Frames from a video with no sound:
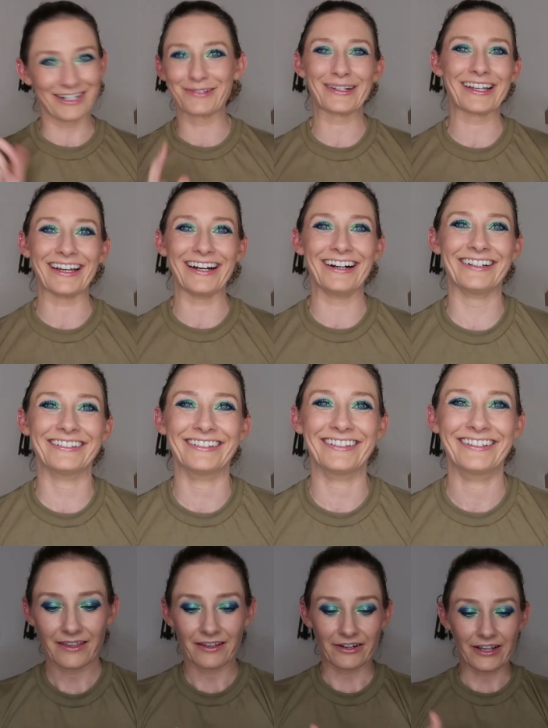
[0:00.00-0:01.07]
Here we go. All
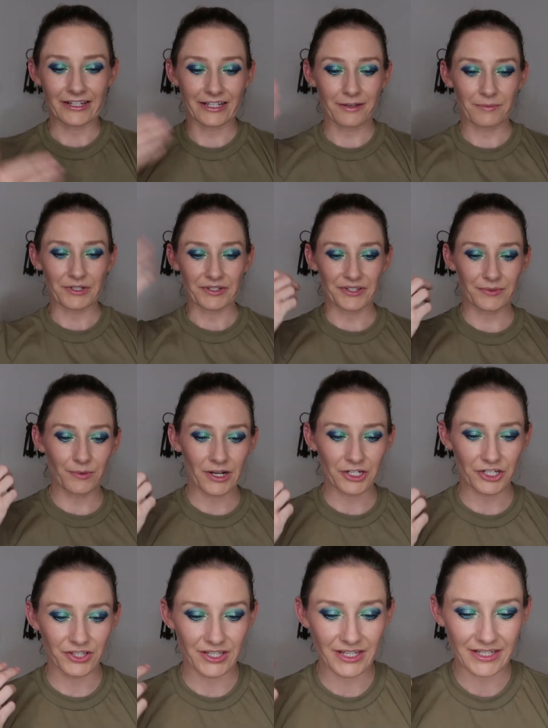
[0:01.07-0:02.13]
right, I'm gonna
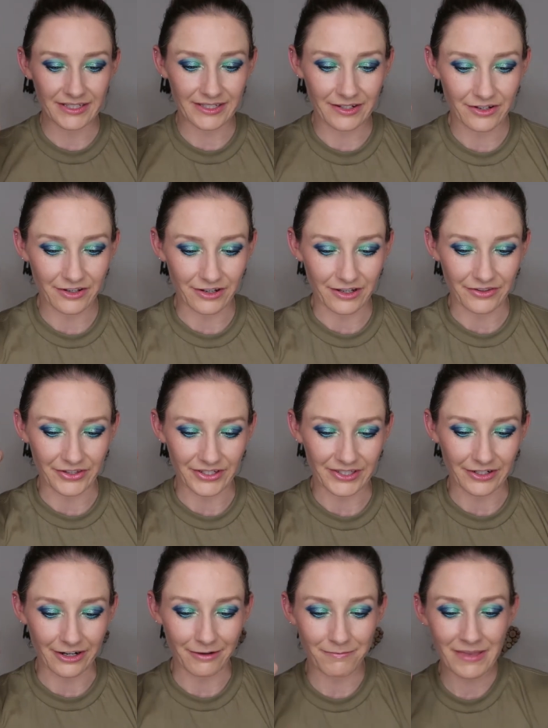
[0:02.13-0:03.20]
swatch these on
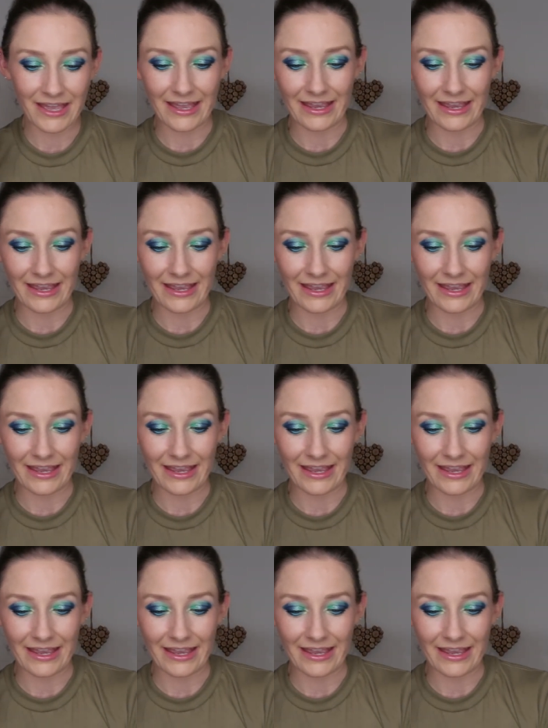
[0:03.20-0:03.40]
this arm.